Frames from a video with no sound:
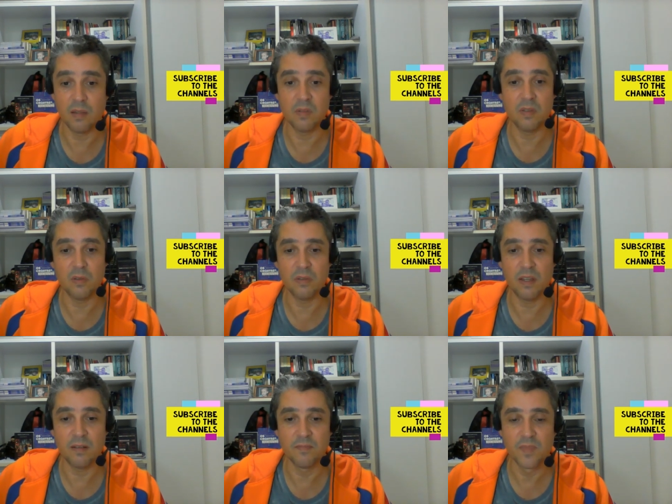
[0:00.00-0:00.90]
I didn't know
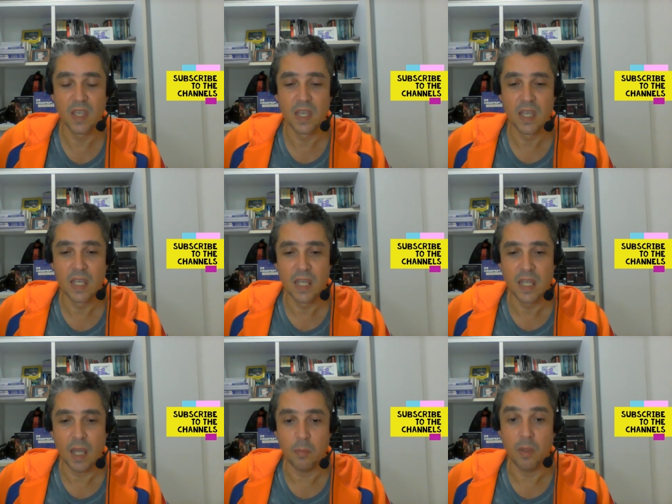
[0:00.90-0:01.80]
that.
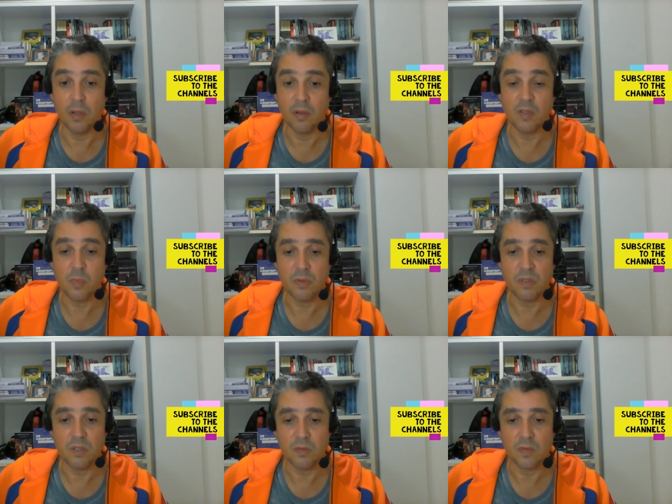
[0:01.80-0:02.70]
Abandoned his
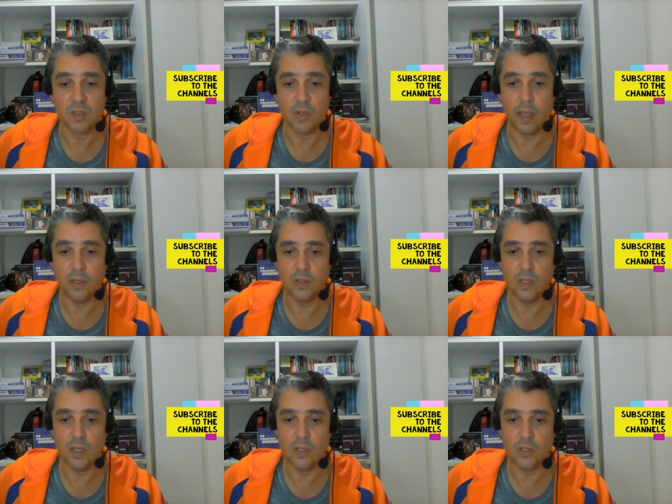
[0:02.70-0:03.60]
position, changing
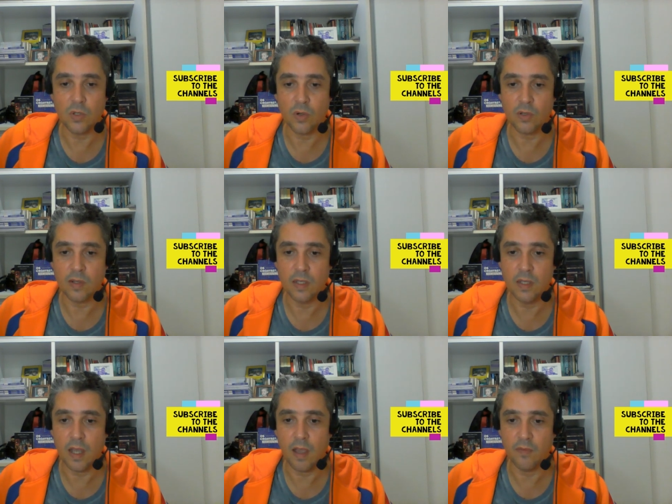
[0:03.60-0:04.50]
it shortly
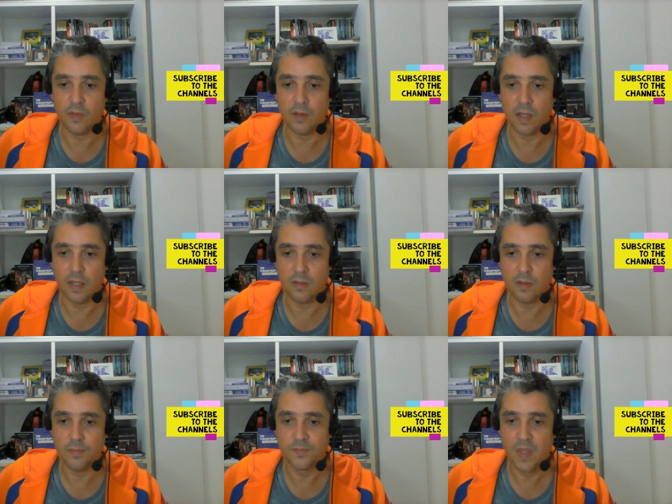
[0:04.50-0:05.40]
after
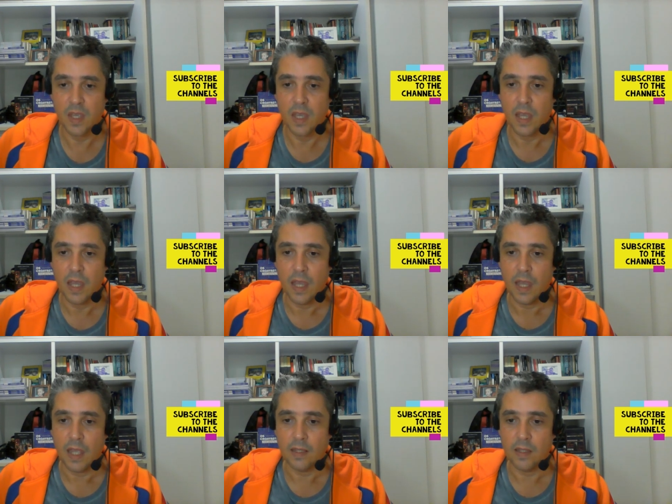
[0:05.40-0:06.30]
later
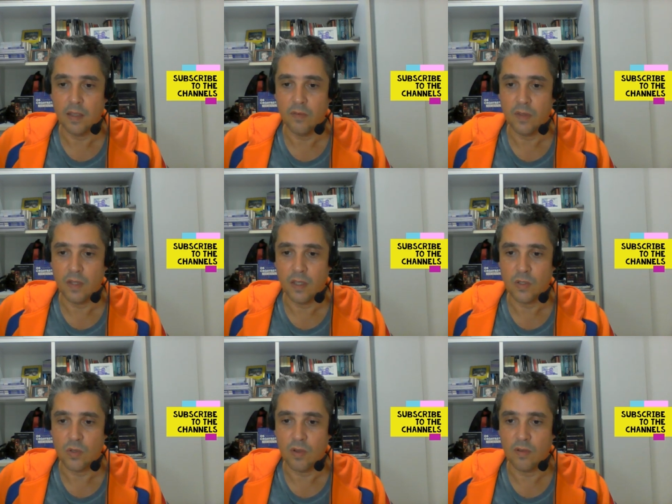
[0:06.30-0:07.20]
at the
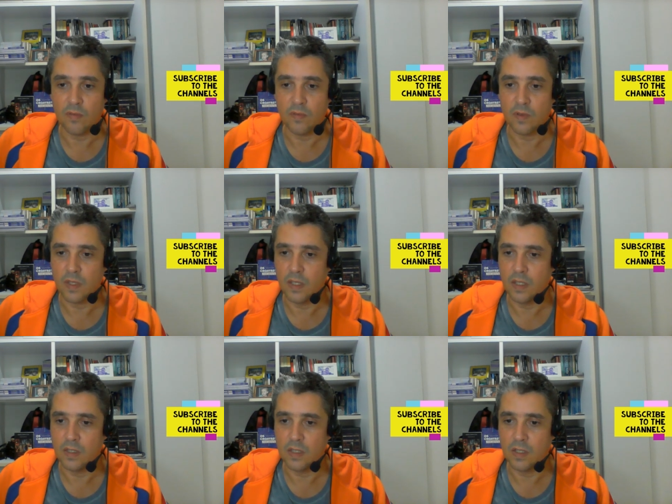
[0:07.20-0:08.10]
invitation of
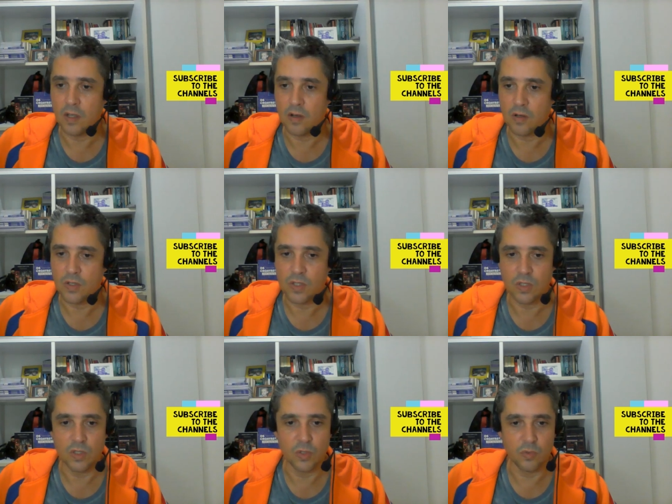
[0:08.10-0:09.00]
E.D. Hirsch
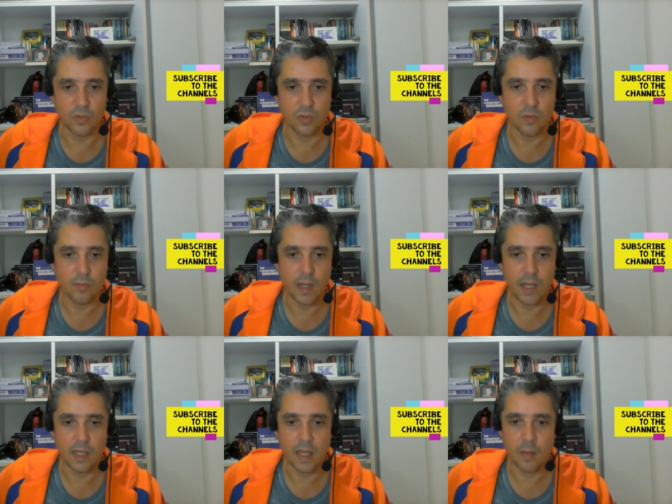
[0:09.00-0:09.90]
Jr.
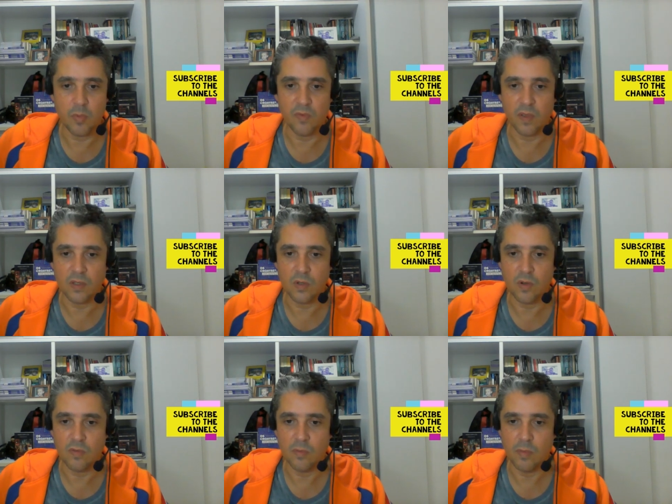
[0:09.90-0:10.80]
by a professor
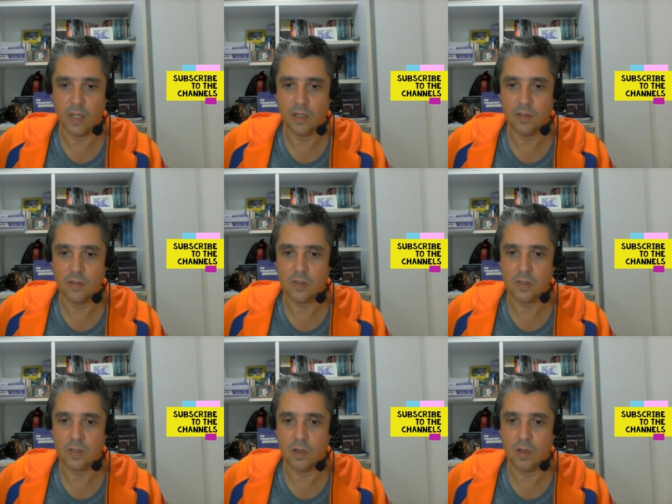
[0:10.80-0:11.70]
of
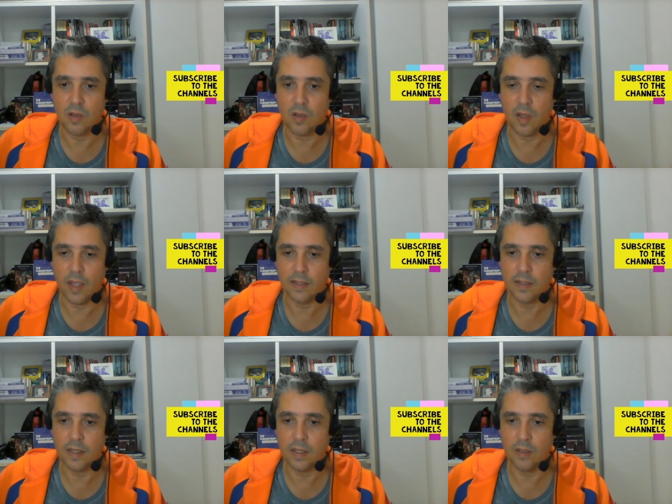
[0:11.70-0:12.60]
humanities uh, at
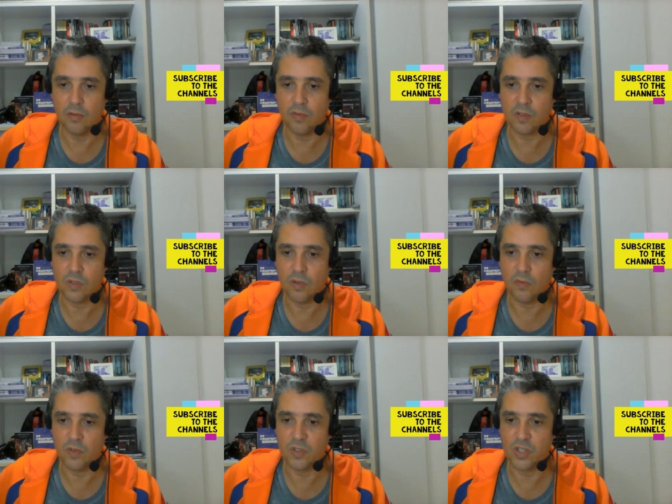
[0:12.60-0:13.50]
the University of
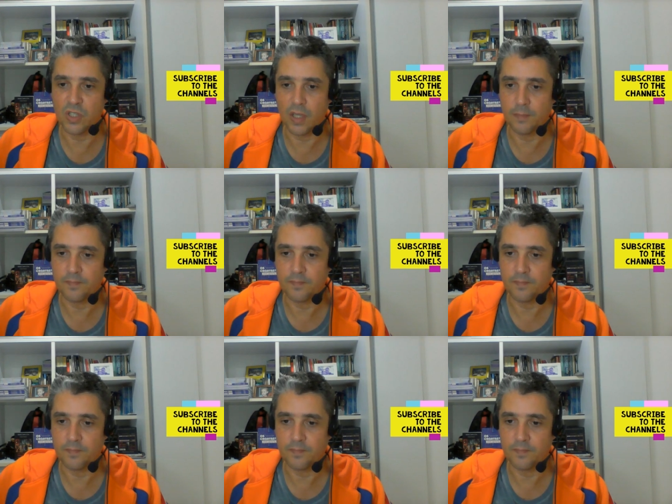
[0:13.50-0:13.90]
Virginia.